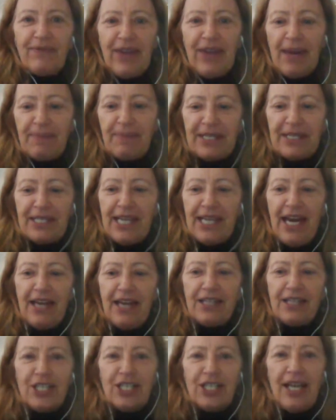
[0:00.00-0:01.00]
kept in
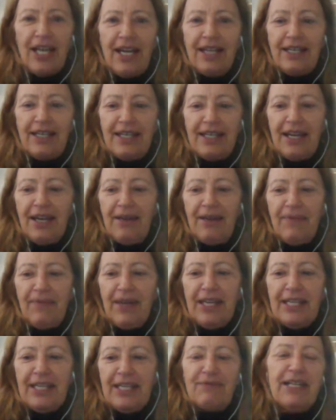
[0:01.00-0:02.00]
touch, and
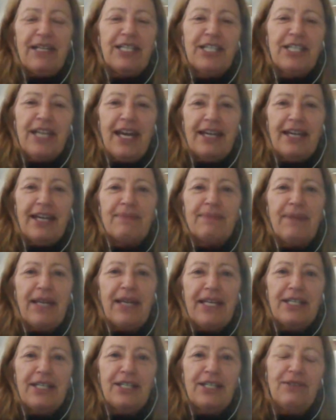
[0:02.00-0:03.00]
he's reached out to
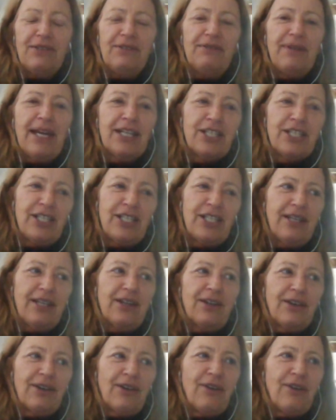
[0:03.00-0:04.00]
me to actually
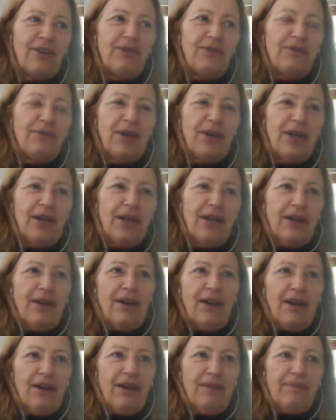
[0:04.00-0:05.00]
go
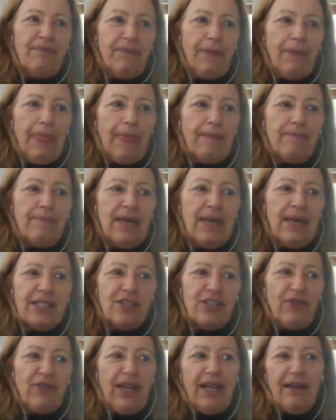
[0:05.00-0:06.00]

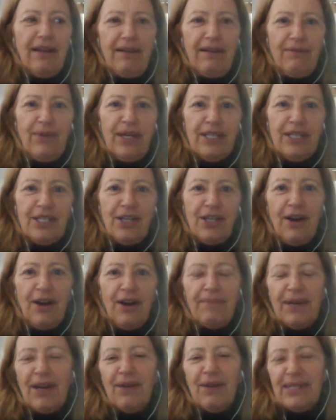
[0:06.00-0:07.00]
mustering one time,
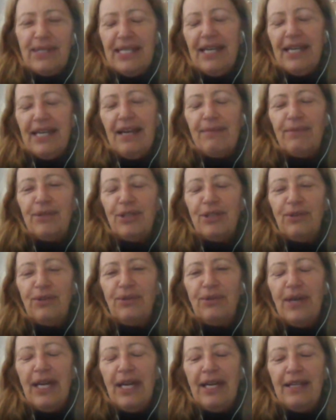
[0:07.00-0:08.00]
but I was unable
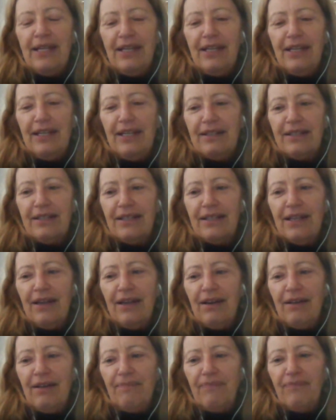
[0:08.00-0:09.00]
to. And then he's
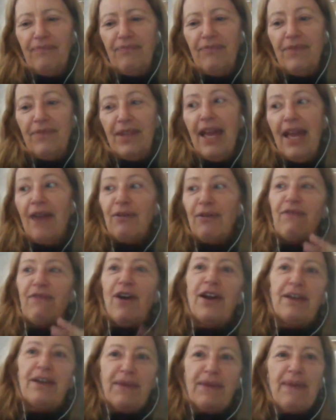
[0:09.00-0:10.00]
now
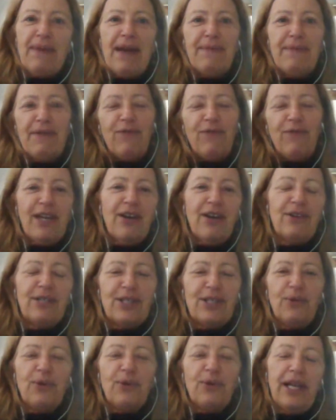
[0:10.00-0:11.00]
inviting me maybe if we can go
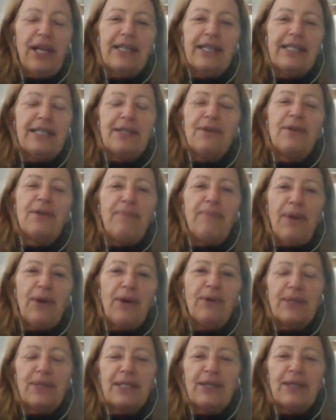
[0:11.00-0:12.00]
snorkeling, because he's got a
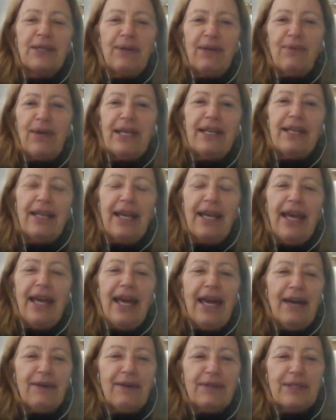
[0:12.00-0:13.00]
boat, so he went
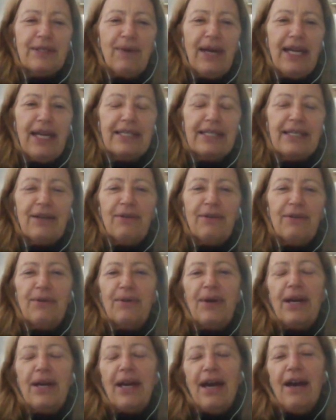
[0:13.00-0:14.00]
elsewhere. So
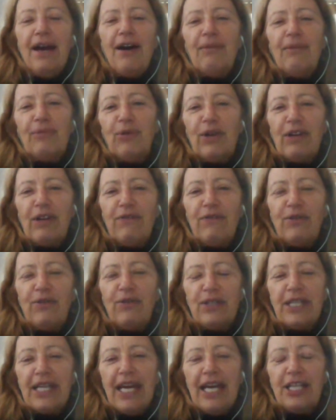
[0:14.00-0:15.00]
I'm looking
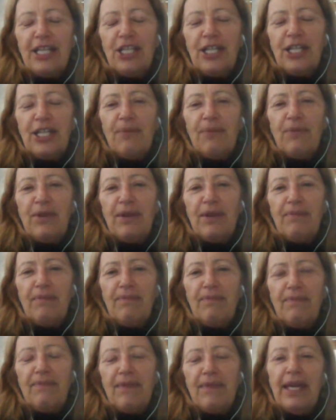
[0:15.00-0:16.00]
forward to catching up with
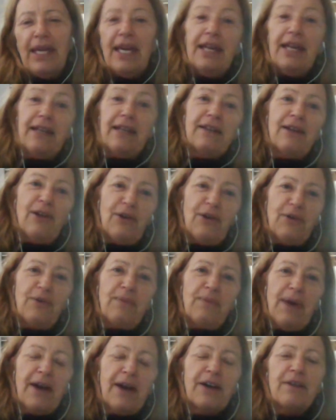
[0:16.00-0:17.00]
him again at the local
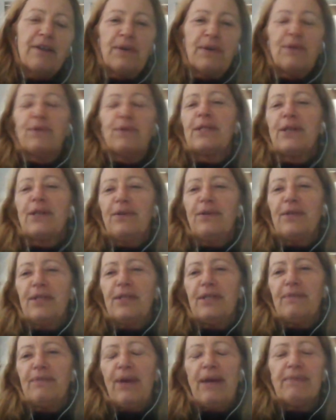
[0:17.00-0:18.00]
market, but also
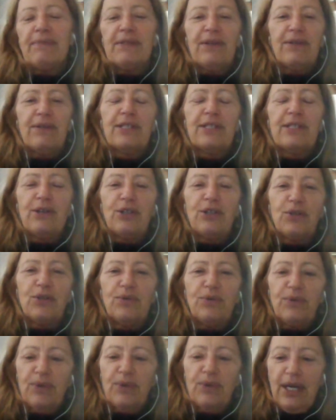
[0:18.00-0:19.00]
perhaps on a
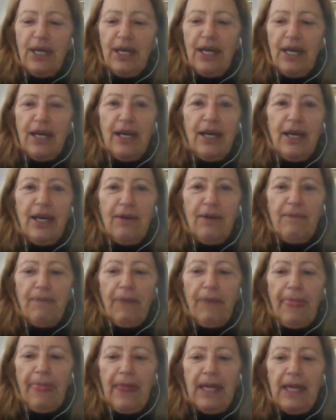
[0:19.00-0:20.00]
social
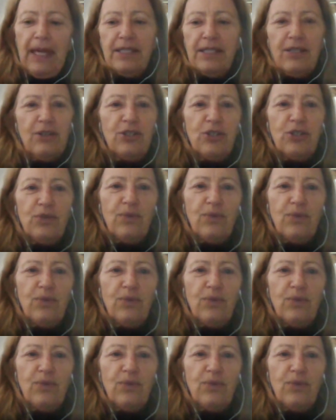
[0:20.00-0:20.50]
in a social